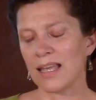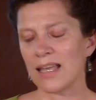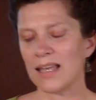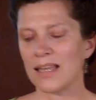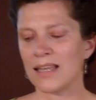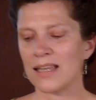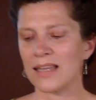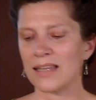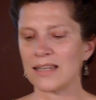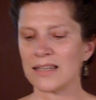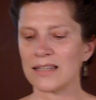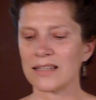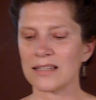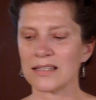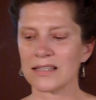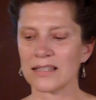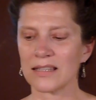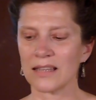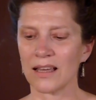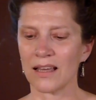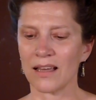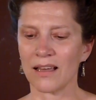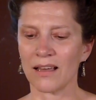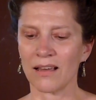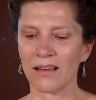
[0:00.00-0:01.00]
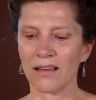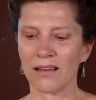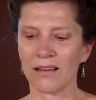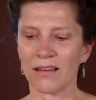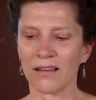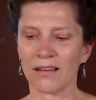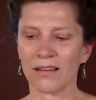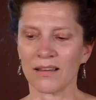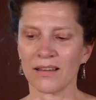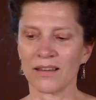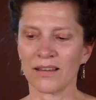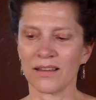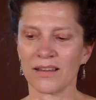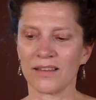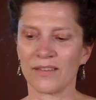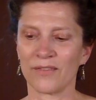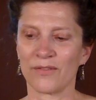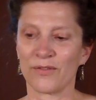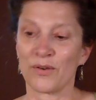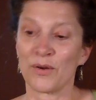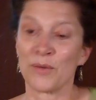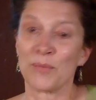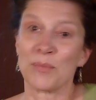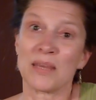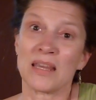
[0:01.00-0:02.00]
And
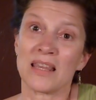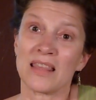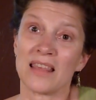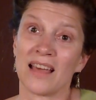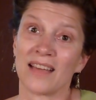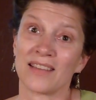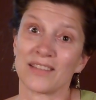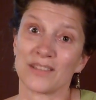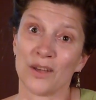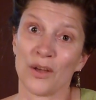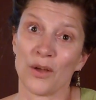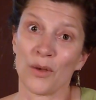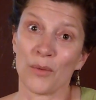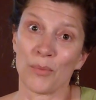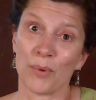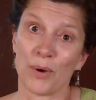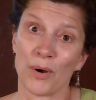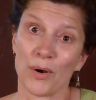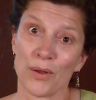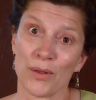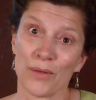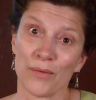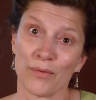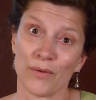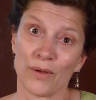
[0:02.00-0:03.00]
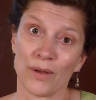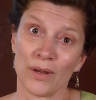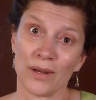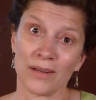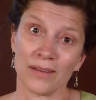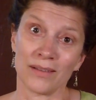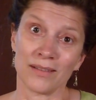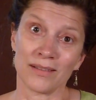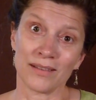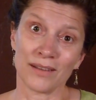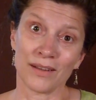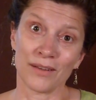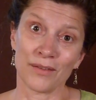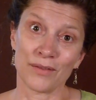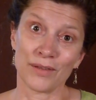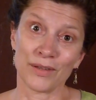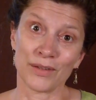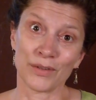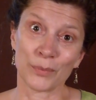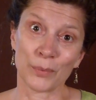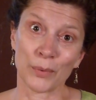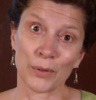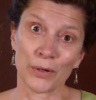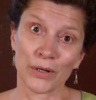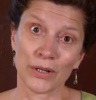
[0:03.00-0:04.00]
for me, that's all part of the fun of
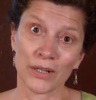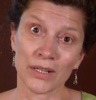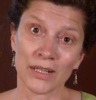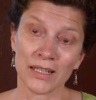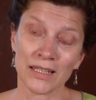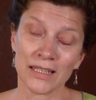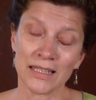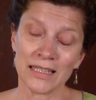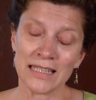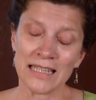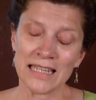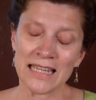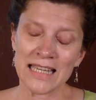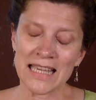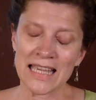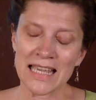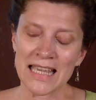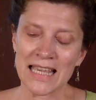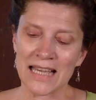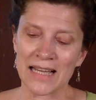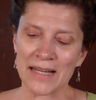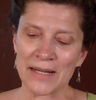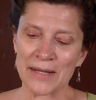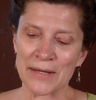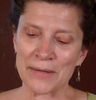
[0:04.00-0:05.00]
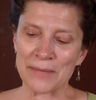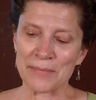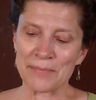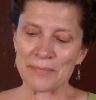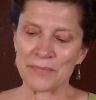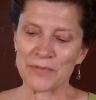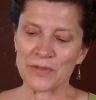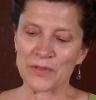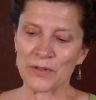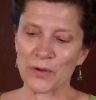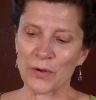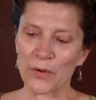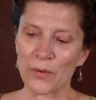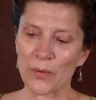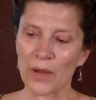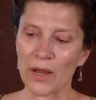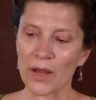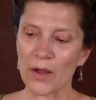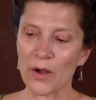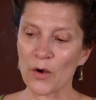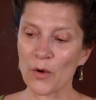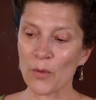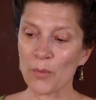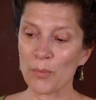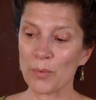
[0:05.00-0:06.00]
this work. So I
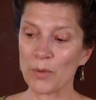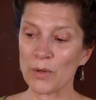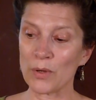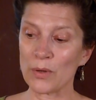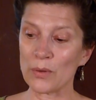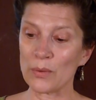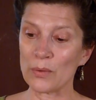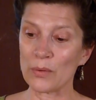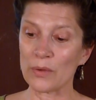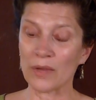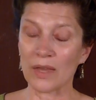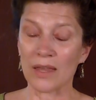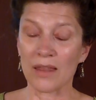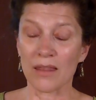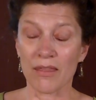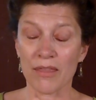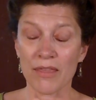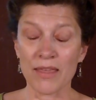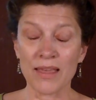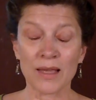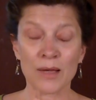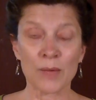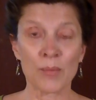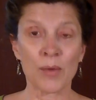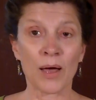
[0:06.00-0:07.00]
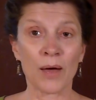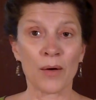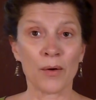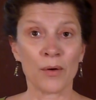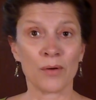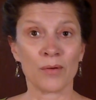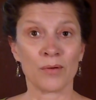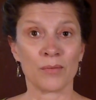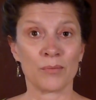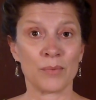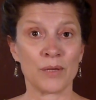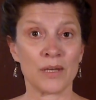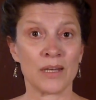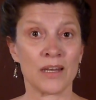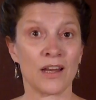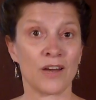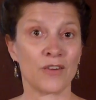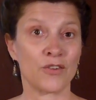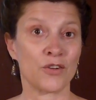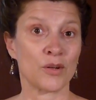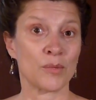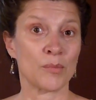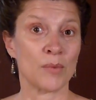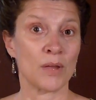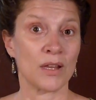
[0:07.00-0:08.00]
hope you can think about
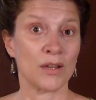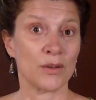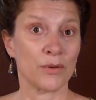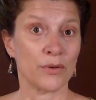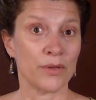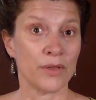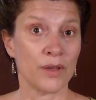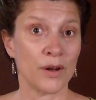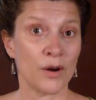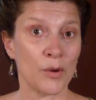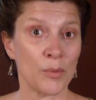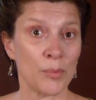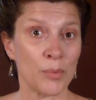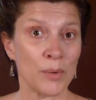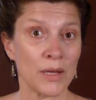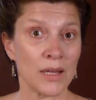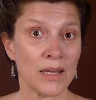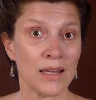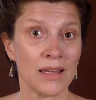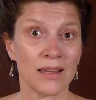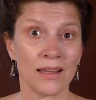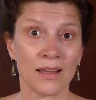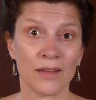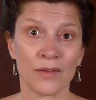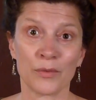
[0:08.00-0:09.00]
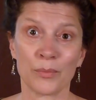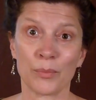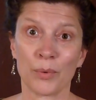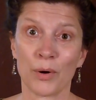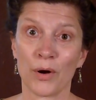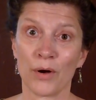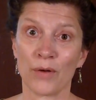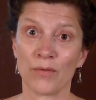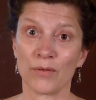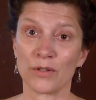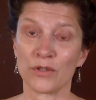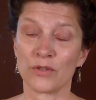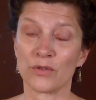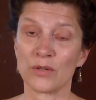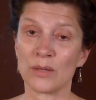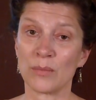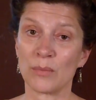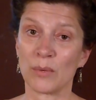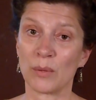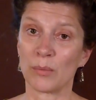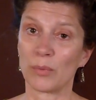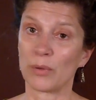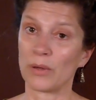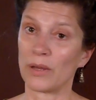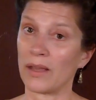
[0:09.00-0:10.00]
pediatric manual therapy as part of a
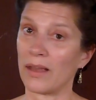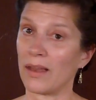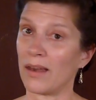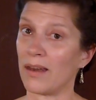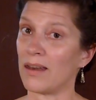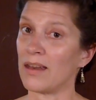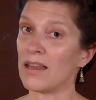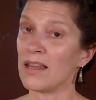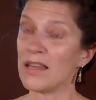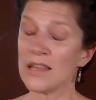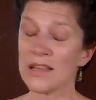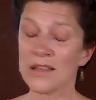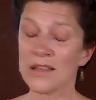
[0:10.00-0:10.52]
treatment plan